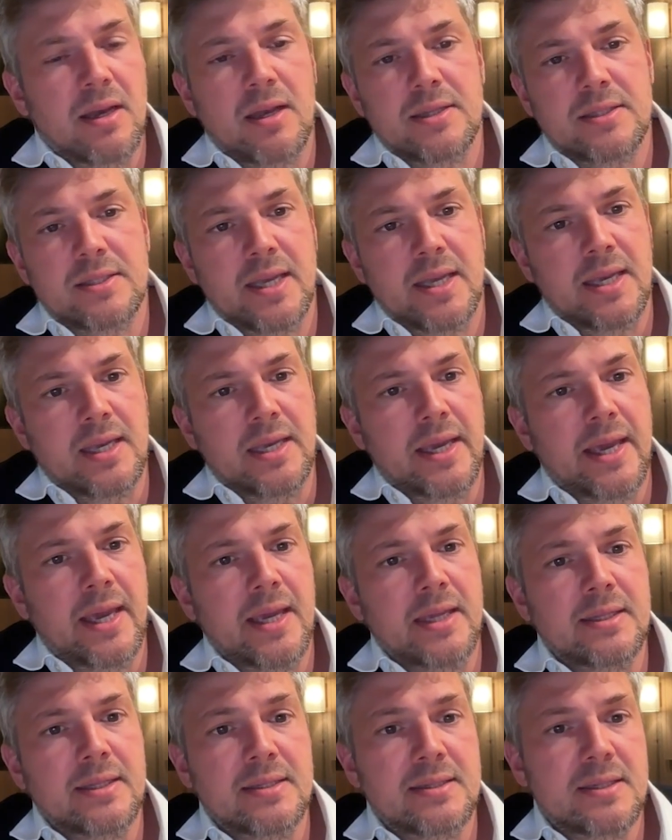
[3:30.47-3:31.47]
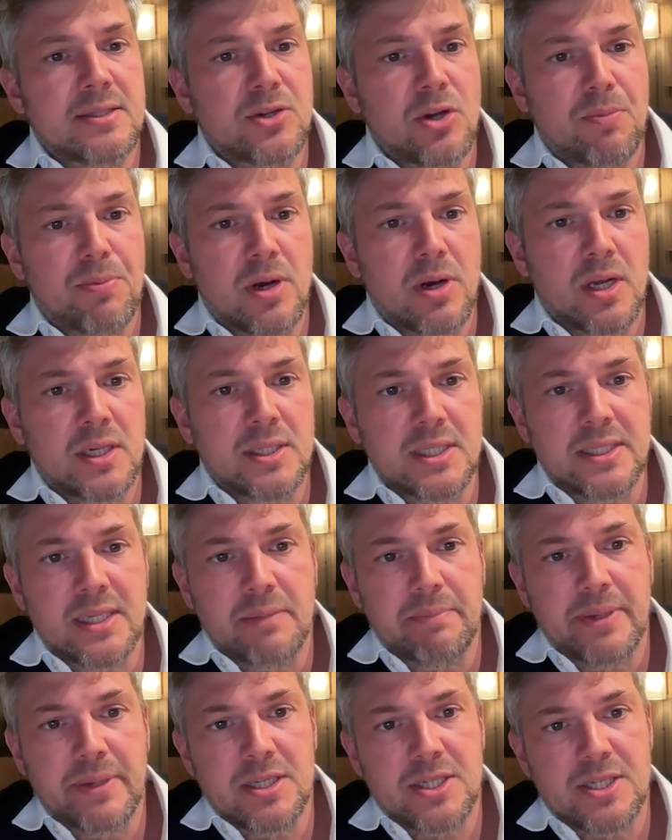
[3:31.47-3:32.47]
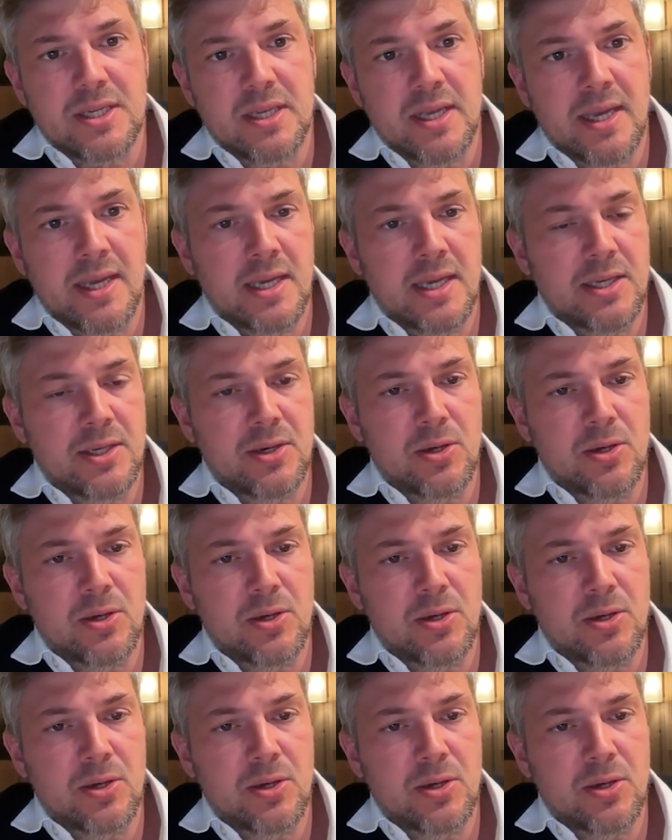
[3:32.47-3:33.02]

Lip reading: saying, hey, this is your product detail page today.